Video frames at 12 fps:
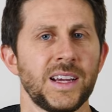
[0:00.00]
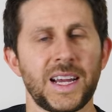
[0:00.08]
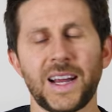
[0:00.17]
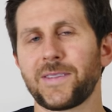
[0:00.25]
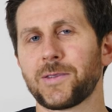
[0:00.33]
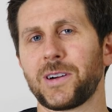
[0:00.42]

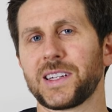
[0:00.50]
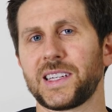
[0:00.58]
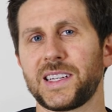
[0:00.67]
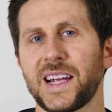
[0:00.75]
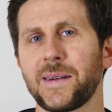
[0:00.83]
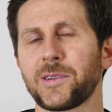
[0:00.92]
Hey everyone,
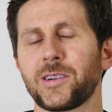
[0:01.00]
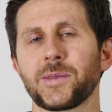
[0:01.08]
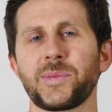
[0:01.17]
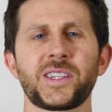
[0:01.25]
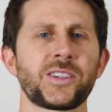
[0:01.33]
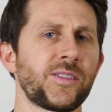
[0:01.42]
today I'm going
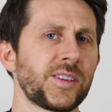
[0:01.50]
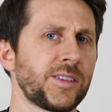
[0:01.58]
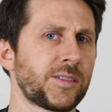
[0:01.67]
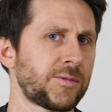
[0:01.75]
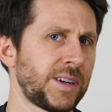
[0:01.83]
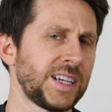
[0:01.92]
to be showing
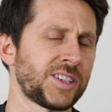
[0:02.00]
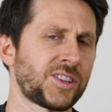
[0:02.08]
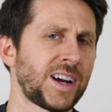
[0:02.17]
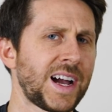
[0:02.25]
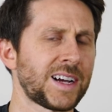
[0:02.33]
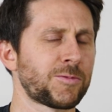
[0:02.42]
you a
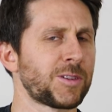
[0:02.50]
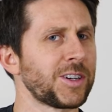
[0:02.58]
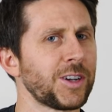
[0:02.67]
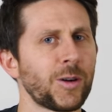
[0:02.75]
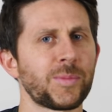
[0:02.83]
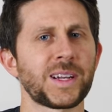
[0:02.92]
racetrack where
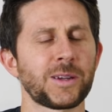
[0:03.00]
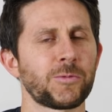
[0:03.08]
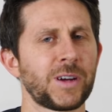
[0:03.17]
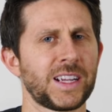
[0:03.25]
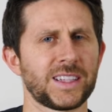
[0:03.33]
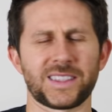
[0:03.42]
nobody
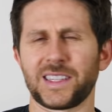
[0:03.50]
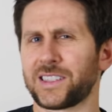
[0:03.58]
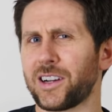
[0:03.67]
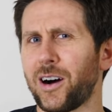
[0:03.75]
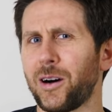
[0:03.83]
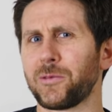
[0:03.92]
wins.
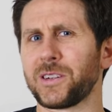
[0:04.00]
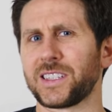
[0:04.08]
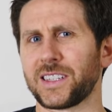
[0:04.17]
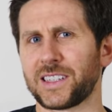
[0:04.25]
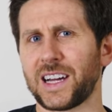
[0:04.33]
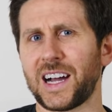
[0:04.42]
It's always
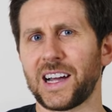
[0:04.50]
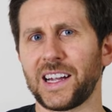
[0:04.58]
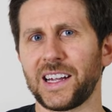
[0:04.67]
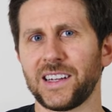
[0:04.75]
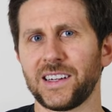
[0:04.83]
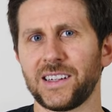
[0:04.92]
a tie.